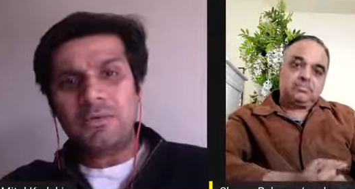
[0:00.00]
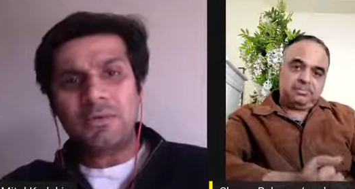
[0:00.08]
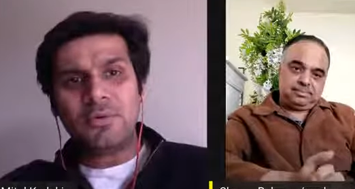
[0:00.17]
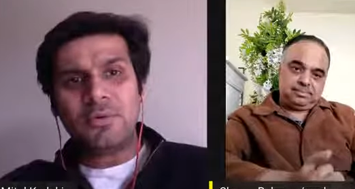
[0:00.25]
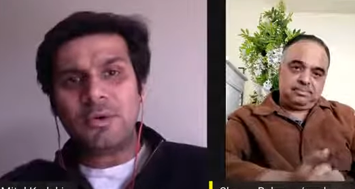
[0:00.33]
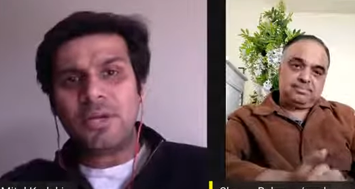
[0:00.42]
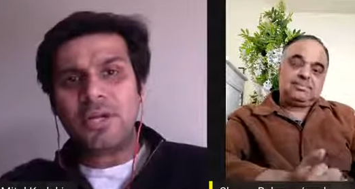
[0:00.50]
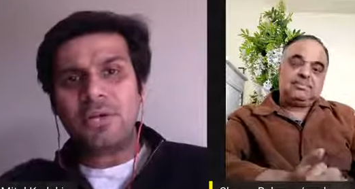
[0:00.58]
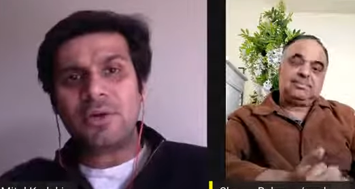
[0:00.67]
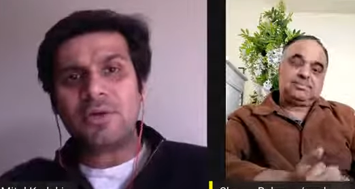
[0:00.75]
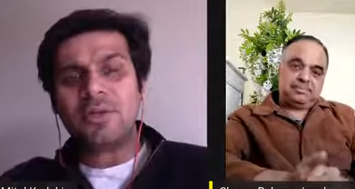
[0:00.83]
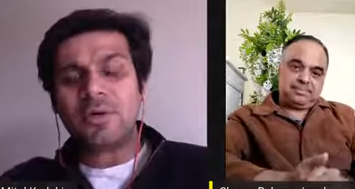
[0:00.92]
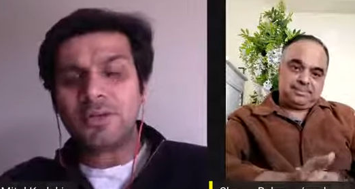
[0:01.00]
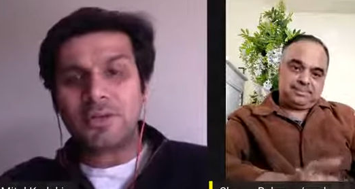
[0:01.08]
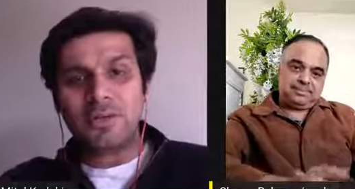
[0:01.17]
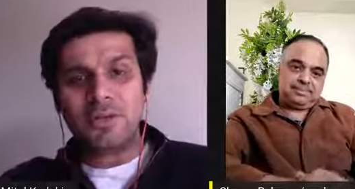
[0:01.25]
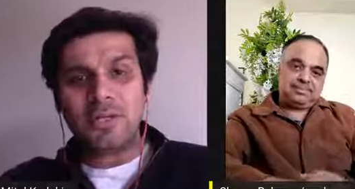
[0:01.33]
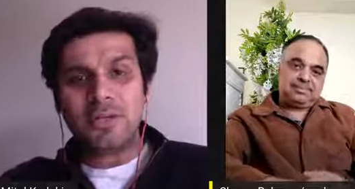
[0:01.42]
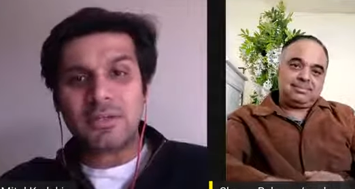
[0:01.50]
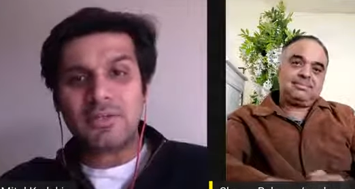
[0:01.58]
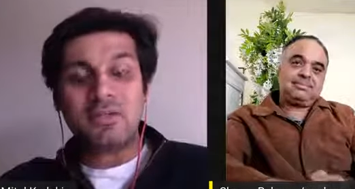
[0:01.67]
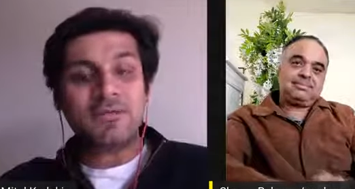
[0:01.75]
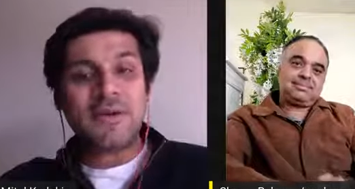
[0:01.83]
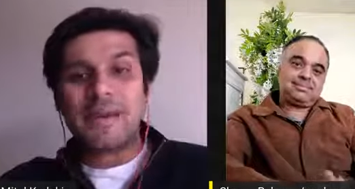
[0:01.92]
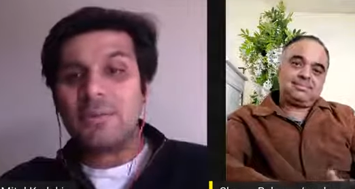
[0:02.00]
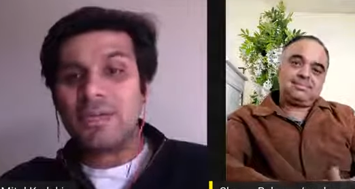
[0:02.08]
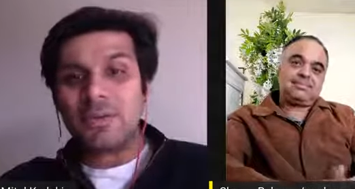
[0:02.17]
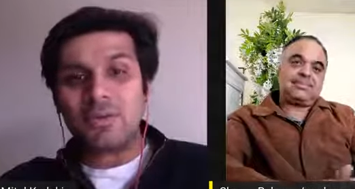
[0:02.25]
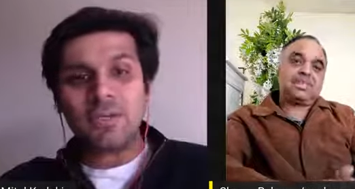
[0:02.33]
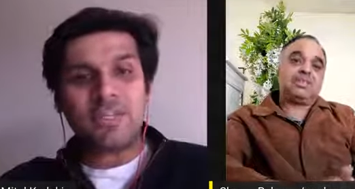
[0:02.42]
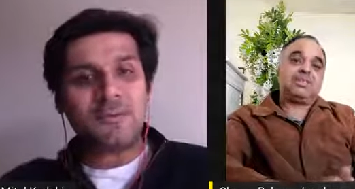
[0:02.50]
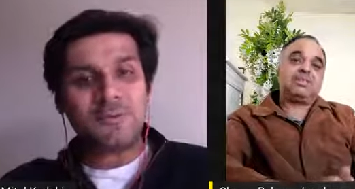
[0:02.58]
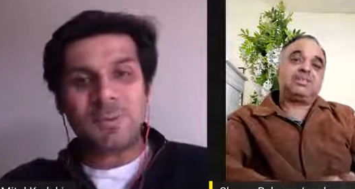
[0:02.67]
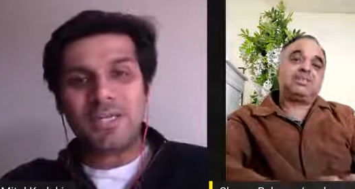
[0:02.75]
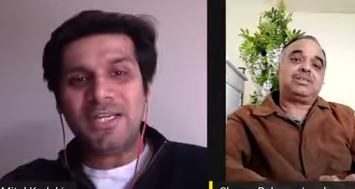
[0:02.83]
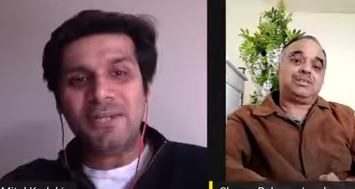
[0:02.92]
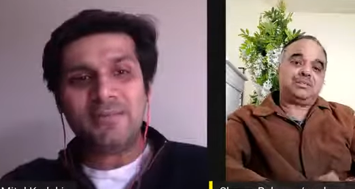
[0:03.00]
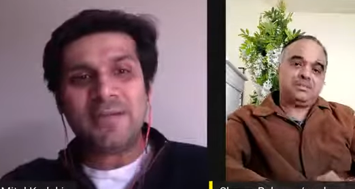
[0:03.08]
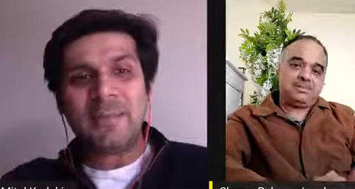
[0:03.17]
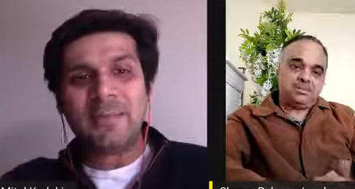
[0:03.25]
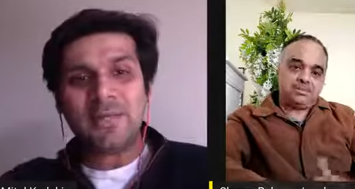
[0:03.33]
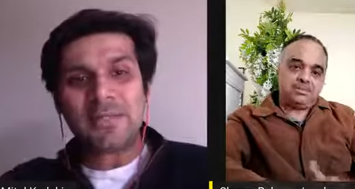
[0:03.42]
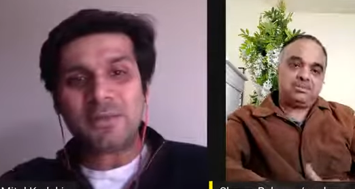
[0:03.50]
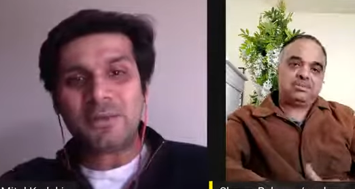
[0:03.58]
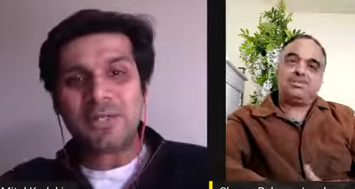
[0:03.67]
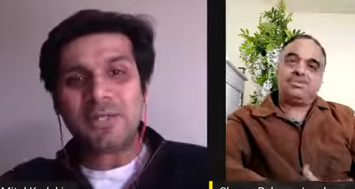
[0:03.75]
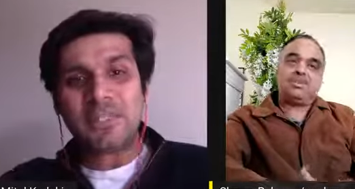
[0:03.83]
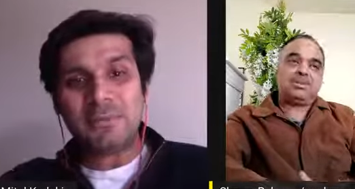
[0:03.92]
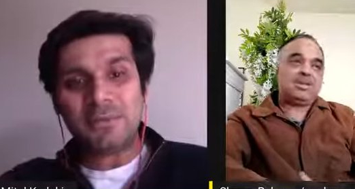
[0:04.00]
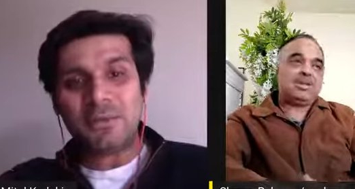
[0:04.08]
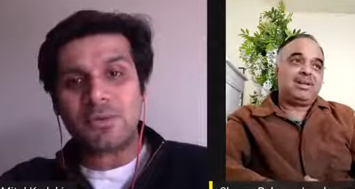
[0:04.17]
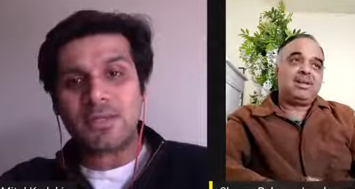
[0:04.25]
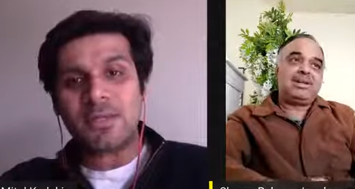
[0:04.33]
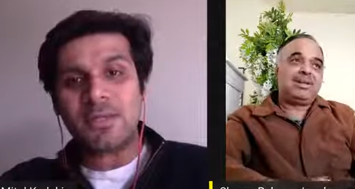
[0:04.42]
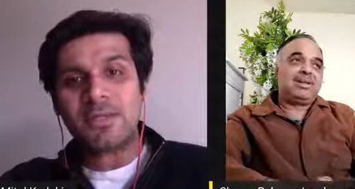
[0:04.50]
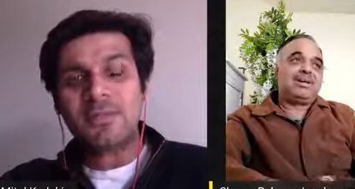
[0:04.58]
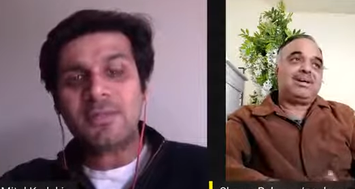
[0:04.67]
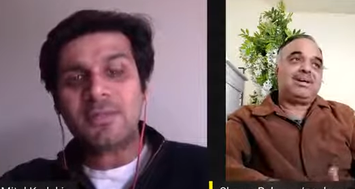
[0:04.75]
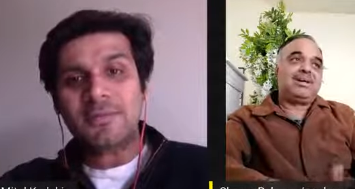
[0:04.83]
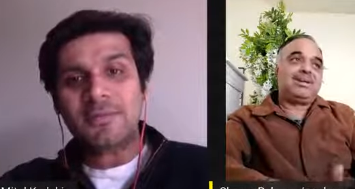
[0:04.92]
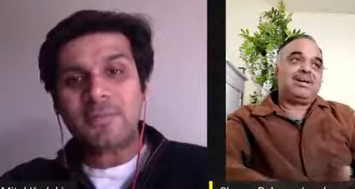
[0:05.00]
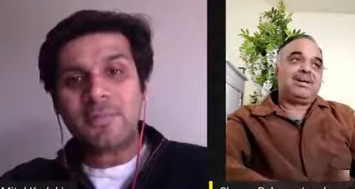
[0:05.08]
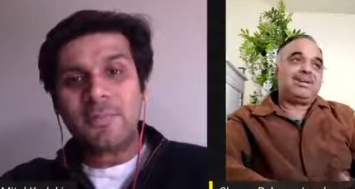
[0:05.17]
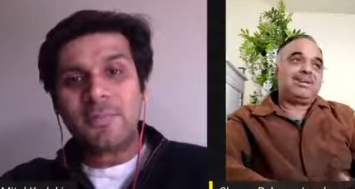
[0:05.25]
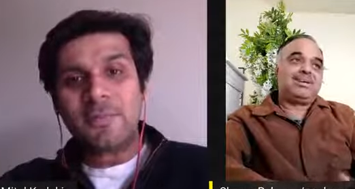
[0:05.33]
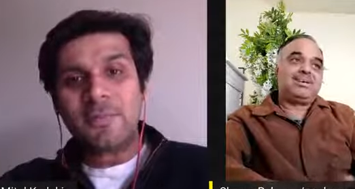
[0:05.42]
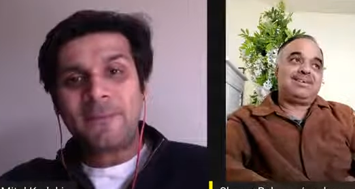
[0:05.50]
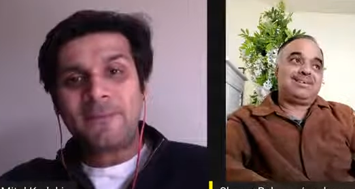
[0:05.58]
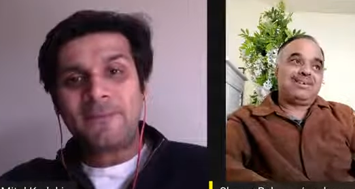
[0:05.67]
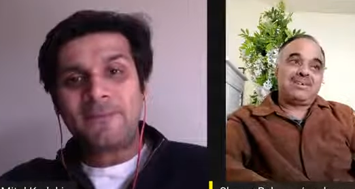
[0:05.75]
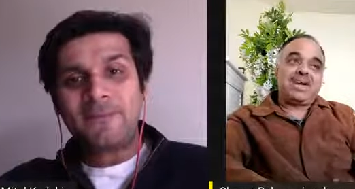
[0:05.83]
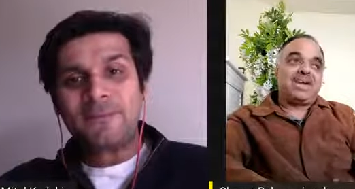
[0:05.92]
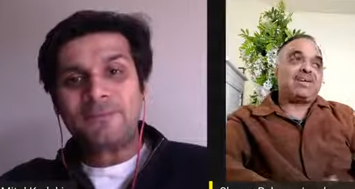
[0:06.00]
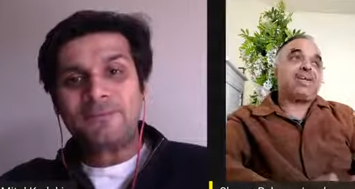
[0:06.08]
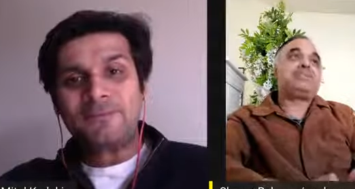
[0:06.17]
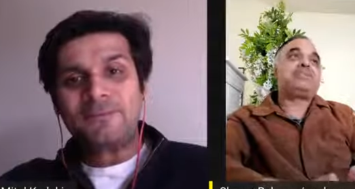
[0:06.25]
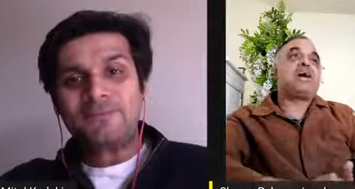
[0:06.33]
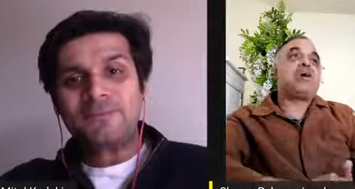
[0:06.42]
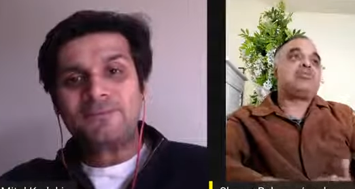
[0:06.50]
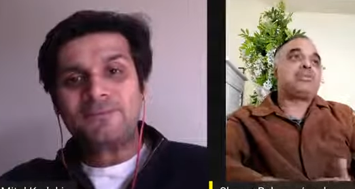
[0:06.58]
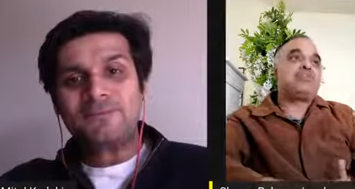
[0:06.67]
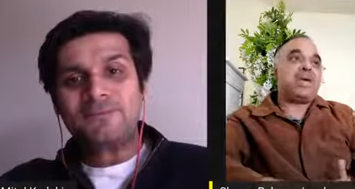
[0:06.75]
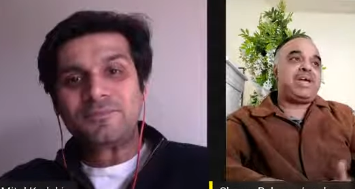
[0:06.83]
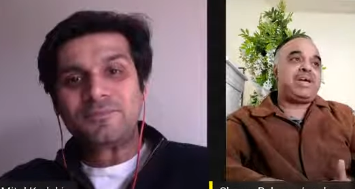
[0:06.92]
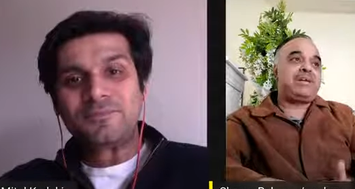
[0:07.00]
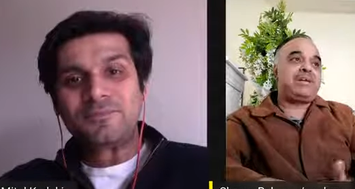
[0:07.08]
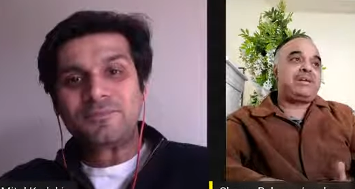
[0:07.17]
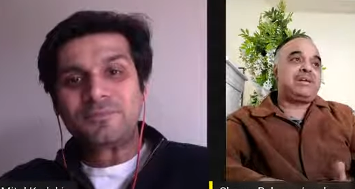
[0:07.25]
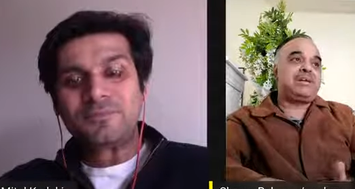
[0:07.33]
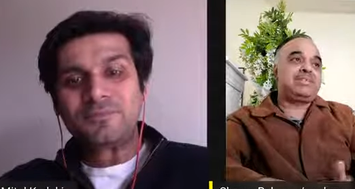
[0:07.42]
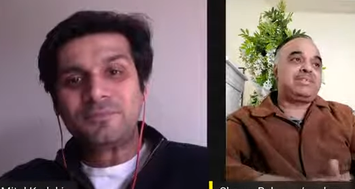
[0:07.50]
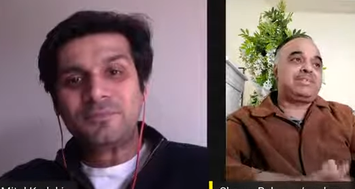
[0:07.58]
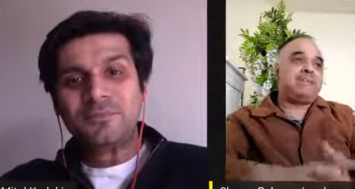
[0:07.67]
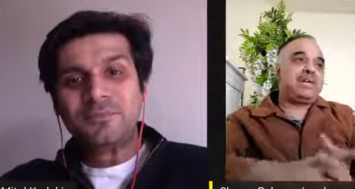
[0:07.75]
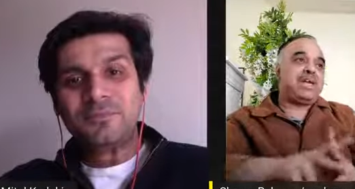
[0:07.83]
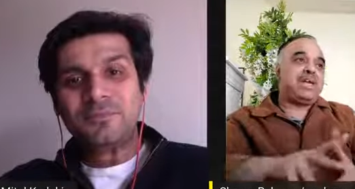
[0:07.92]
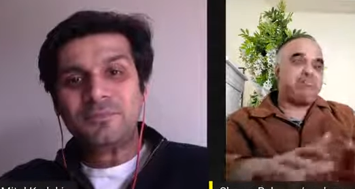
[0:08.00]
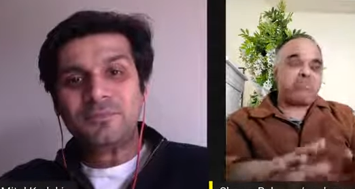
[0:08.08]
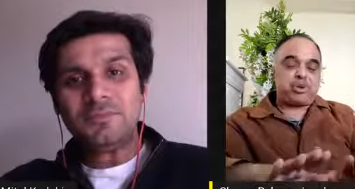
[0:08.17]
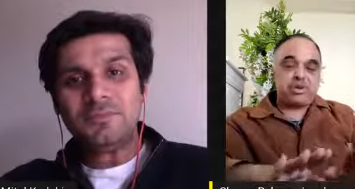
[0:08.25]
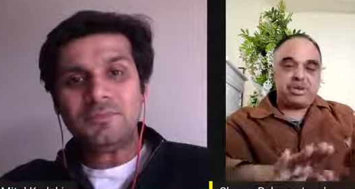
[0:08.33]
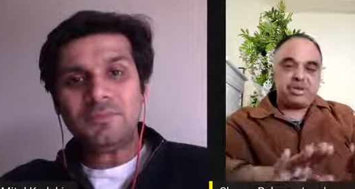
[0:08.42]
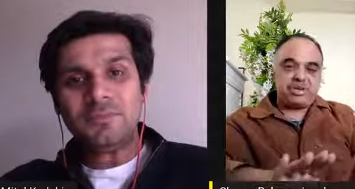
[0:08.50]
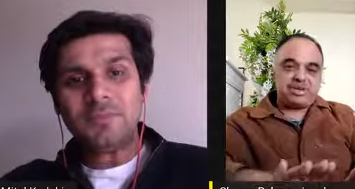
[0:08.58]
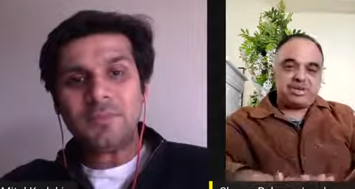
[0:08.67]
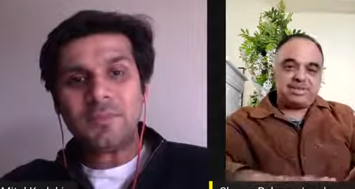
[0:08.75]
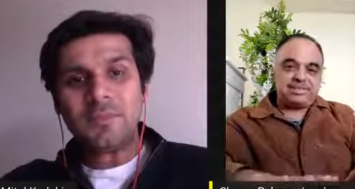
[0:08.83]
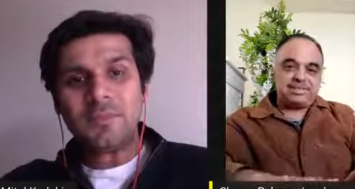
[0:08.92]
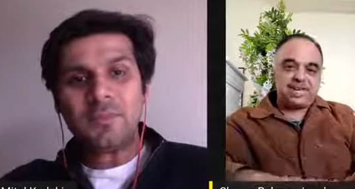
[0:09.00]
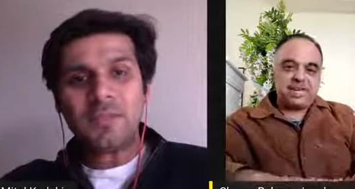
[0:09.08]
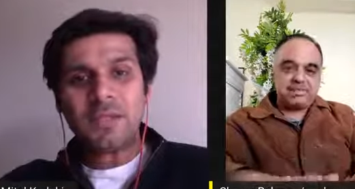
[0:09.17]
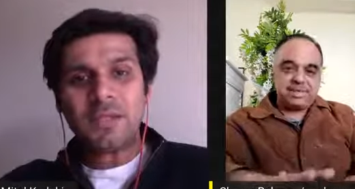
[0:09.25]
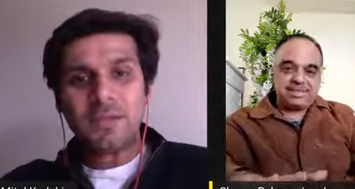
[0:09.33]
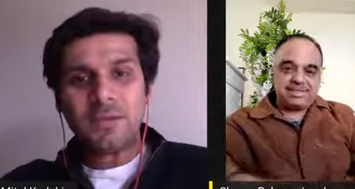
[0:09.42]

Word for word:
Speaker 1: you know, what are your thoughts on it? Is your family okay? Everybody in your family is okay? Team is okay?
Speaker 2: Yeah, right now the main the main priority is not